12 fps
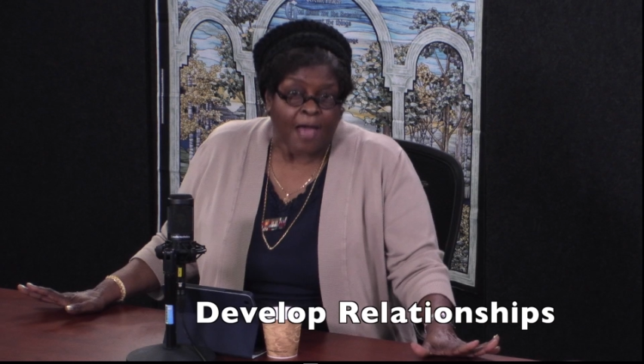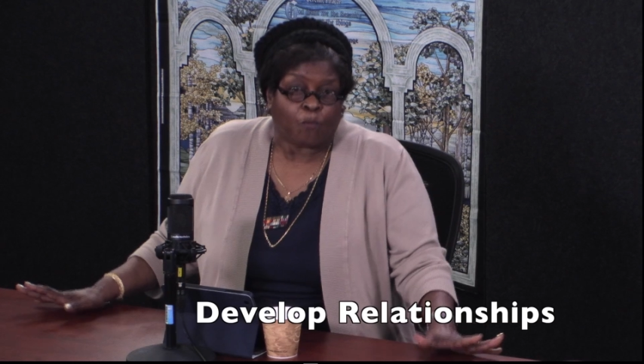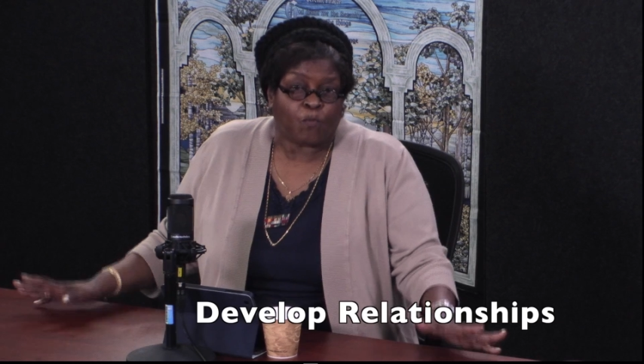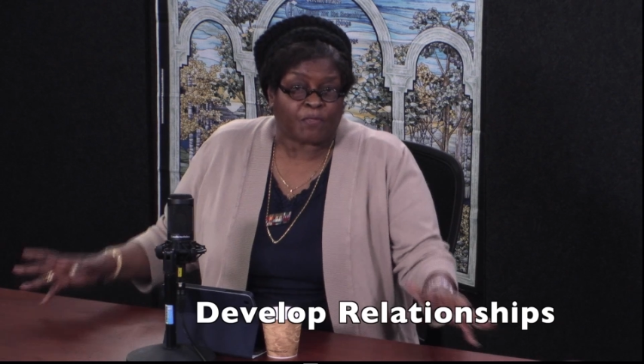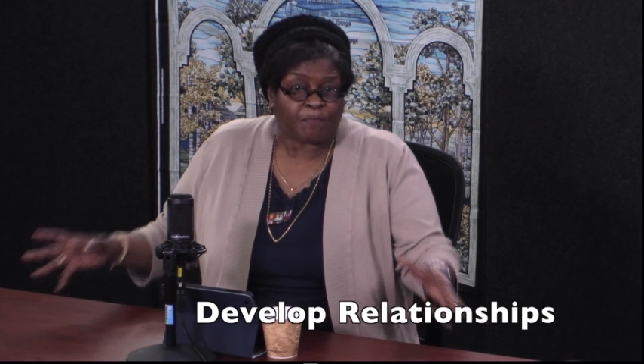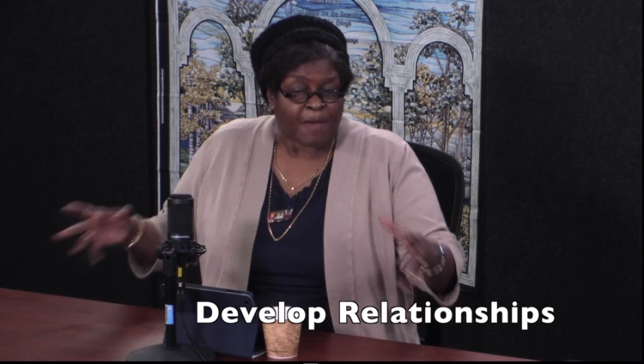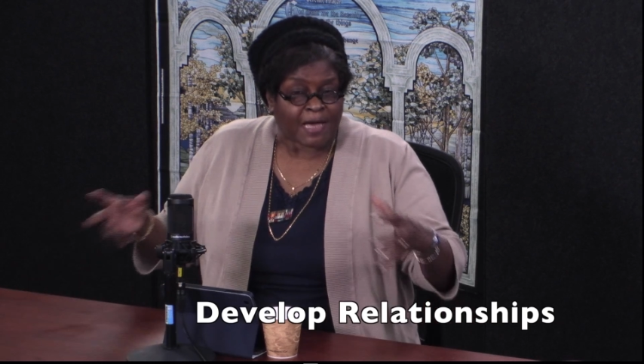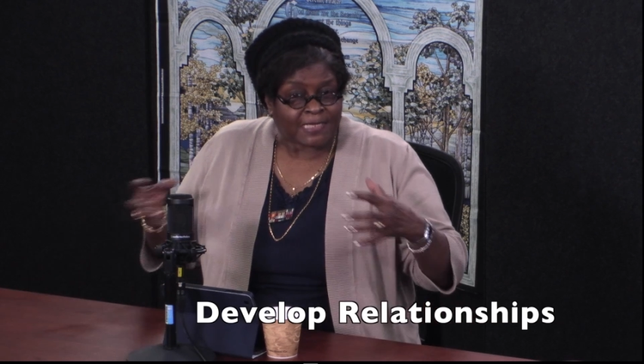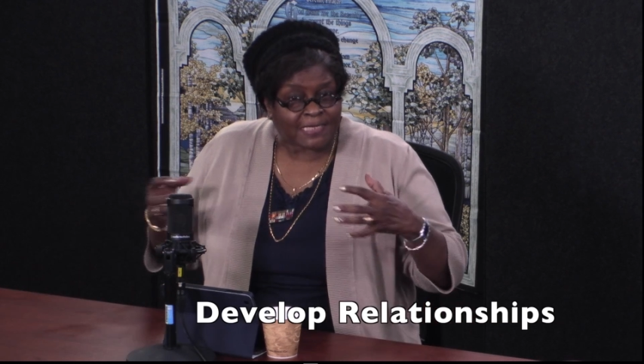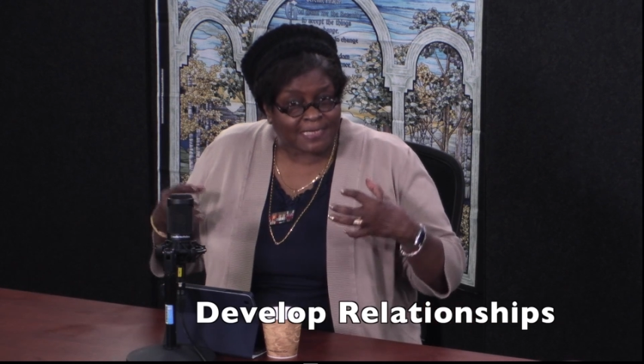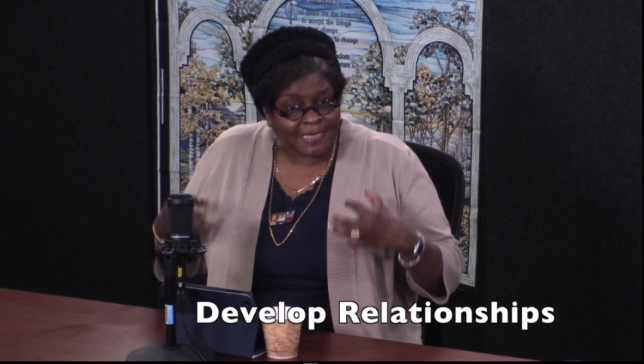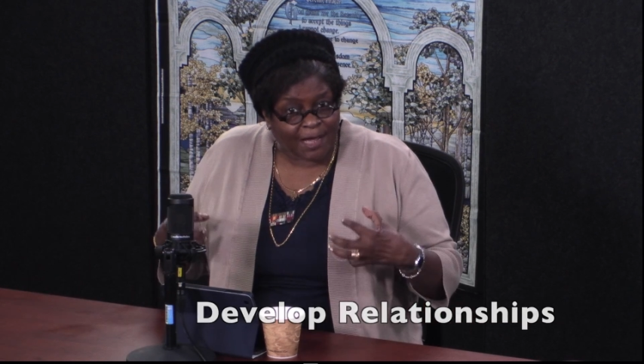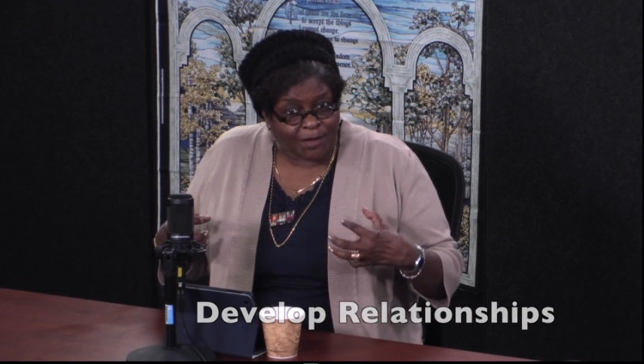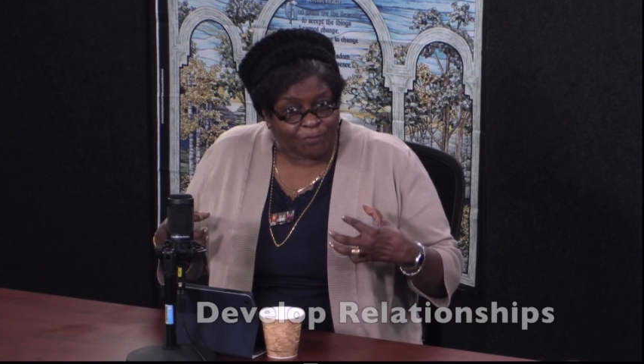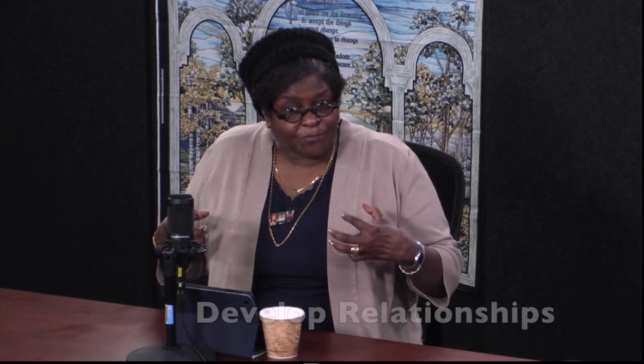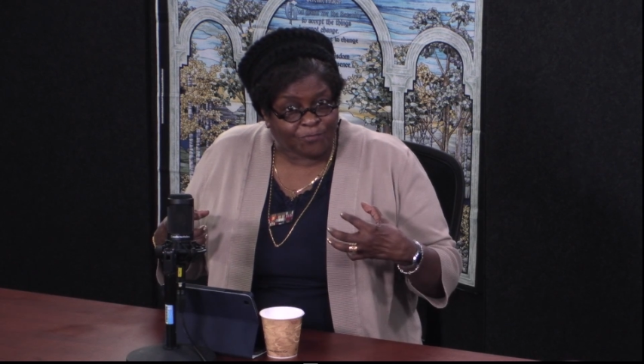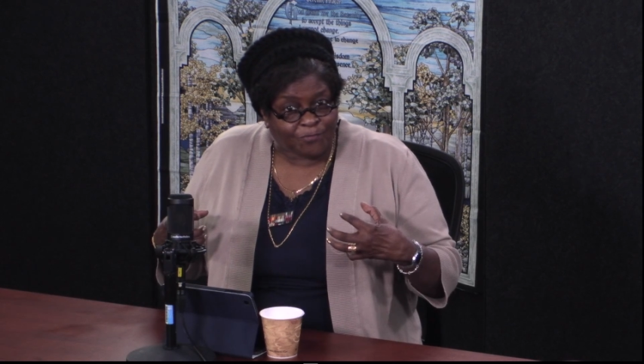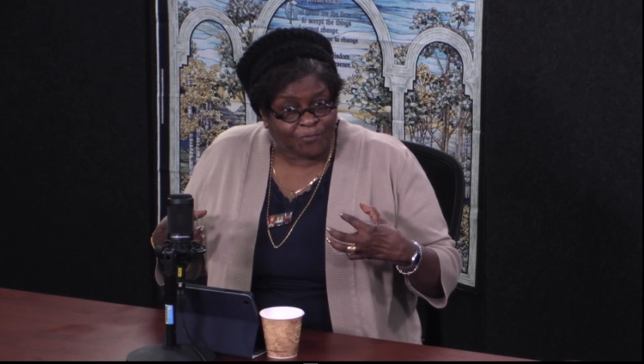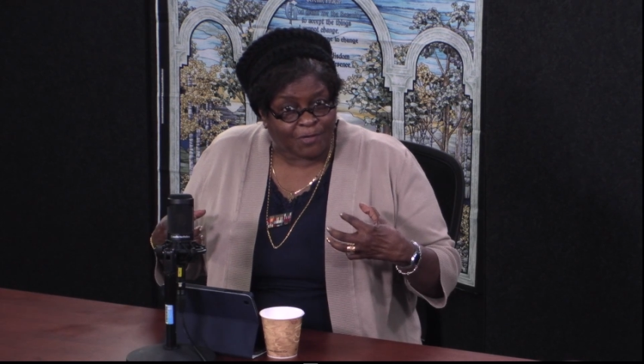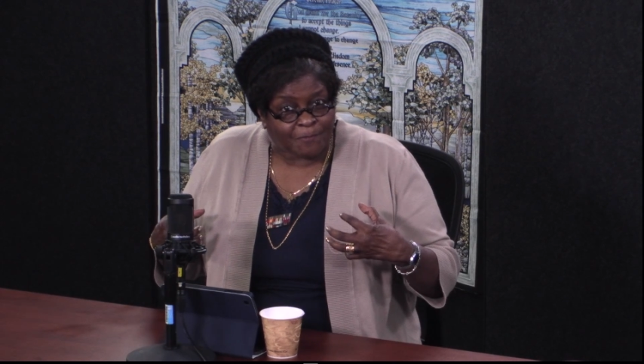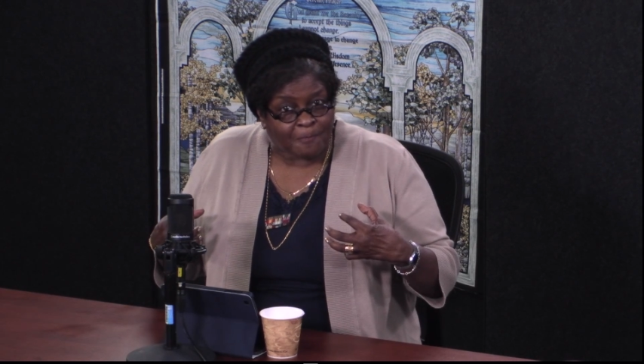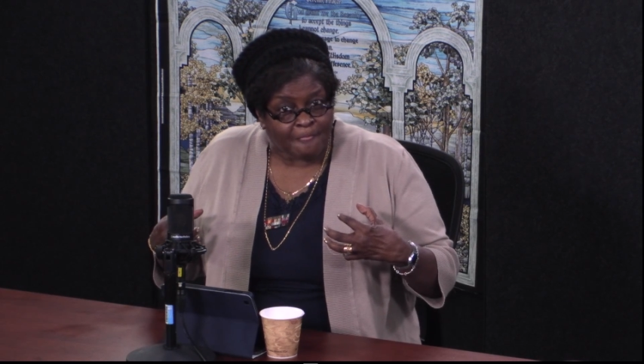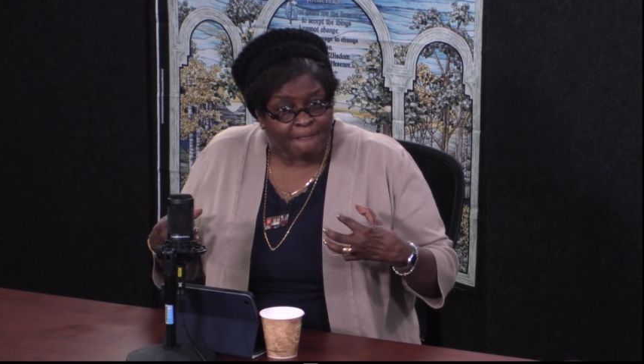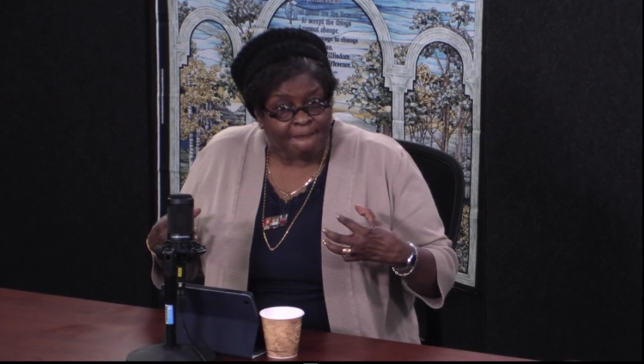with myself,
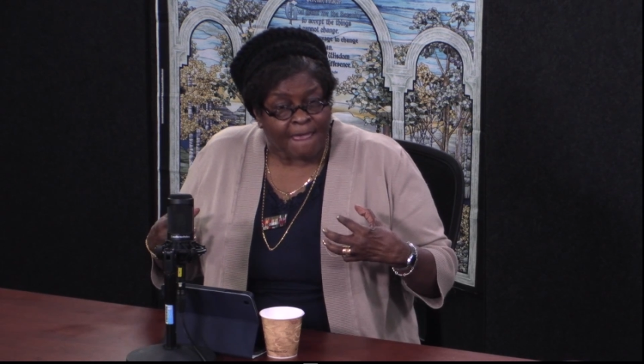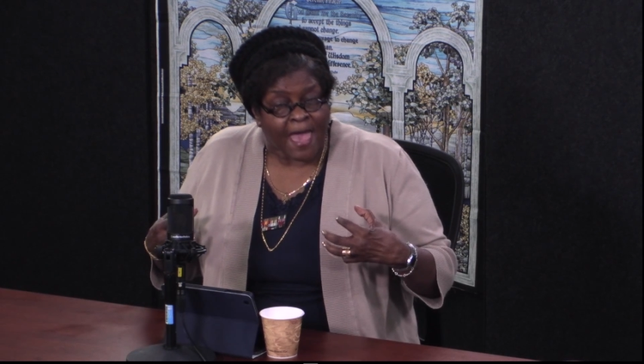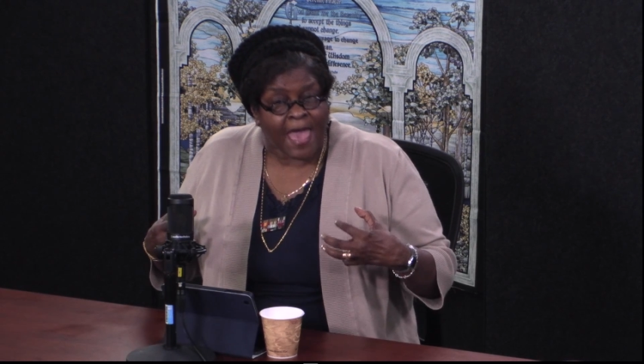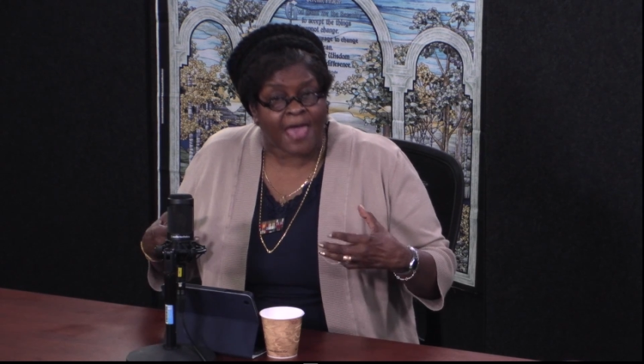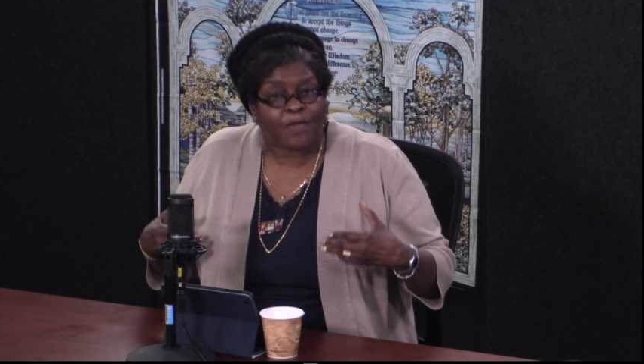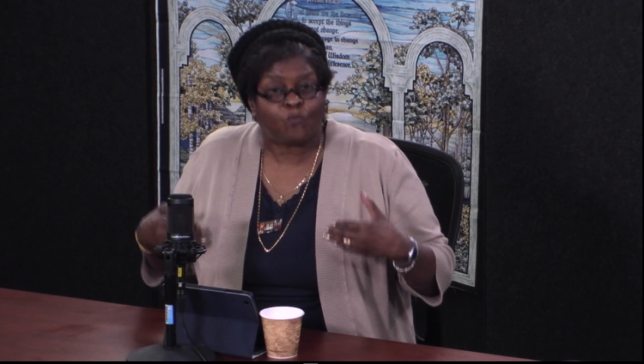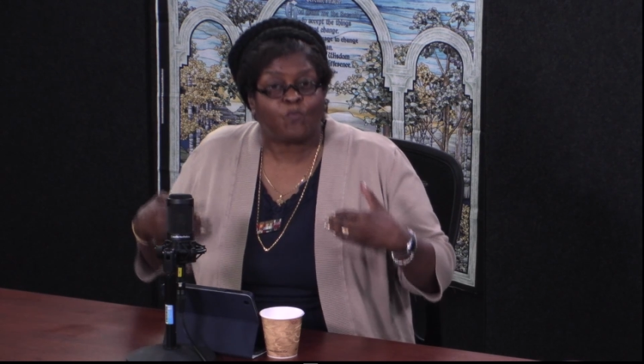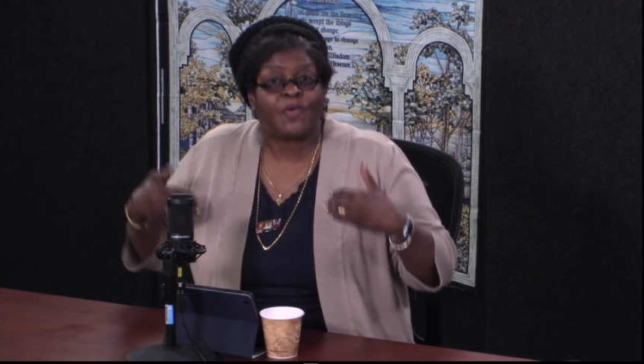and